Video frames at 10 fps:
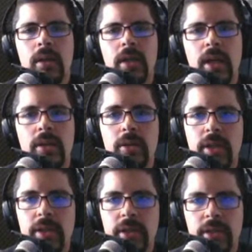Yeah, no,
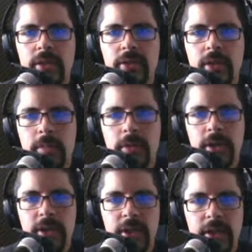that's a good
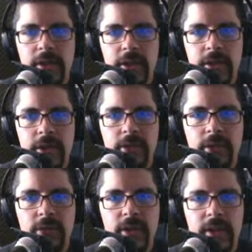point. That like this
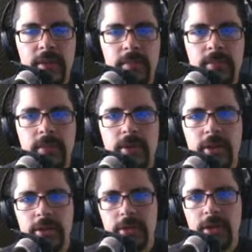is that
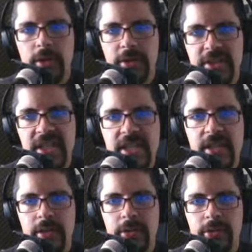there all the
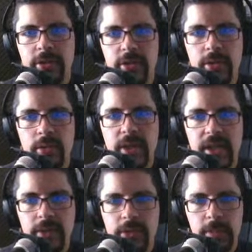details too
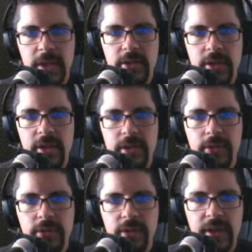kind of speak to
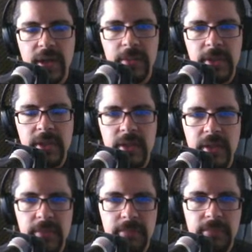this. I mean,
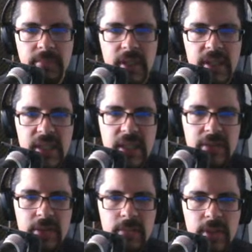
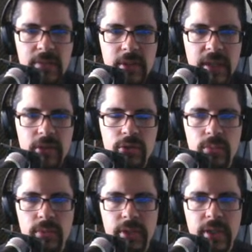even
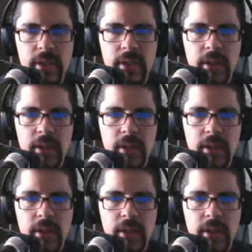actually